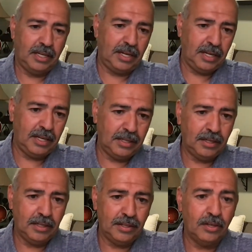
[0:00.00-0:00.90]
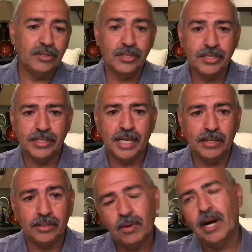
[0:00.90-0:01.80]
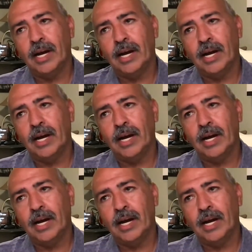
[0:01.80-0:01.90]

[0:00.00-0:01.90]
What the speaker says: And they'll usually tell you, well,